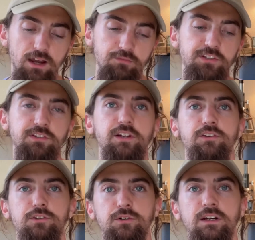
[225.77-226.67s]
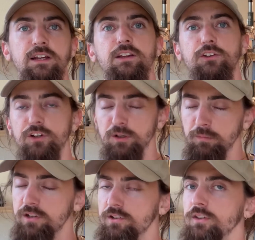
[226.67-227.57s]
to stick to. You're gonna
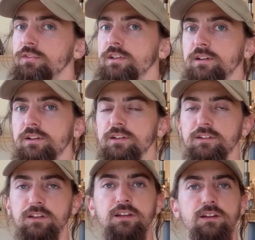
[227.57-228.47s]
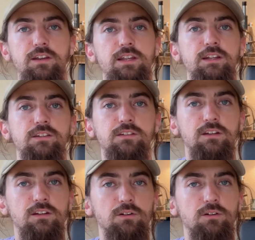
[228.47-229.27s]
make yourself stick to this: needs,